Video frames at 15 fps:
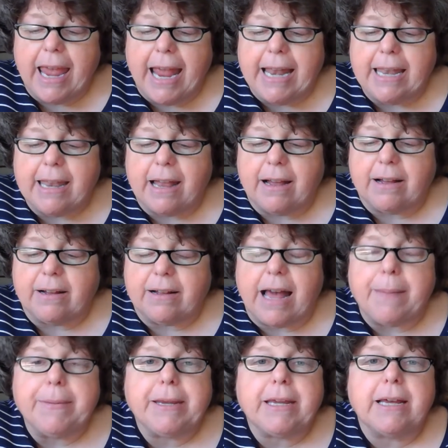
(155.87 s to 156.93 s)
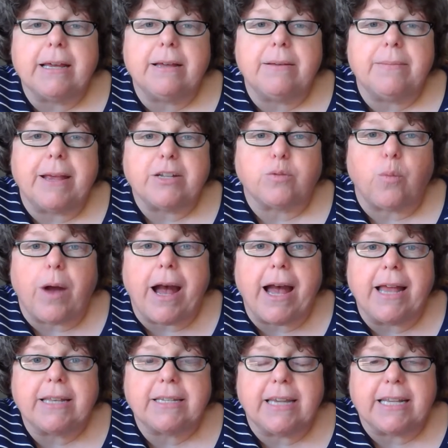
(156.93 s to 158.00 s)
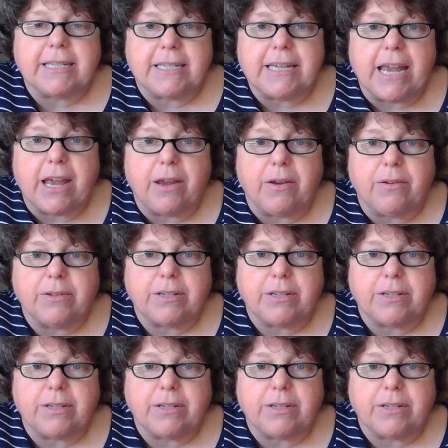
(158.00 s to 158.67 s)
and I become as white as snow.